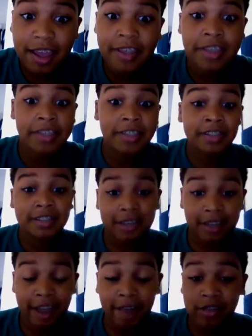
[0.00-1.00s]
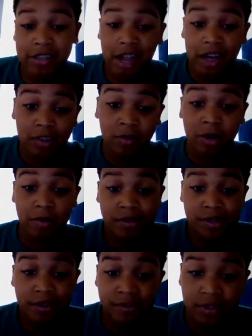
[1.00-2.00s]
He's gonna have a lot of great
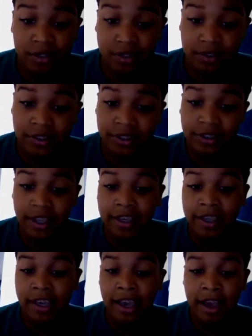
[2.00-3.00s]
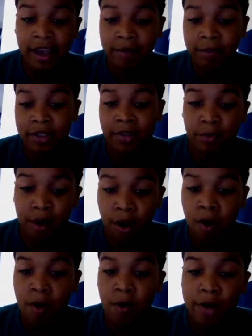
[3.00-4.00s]
receivers, just like he had with Terrell
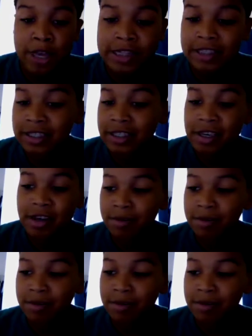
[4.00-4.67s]
Owens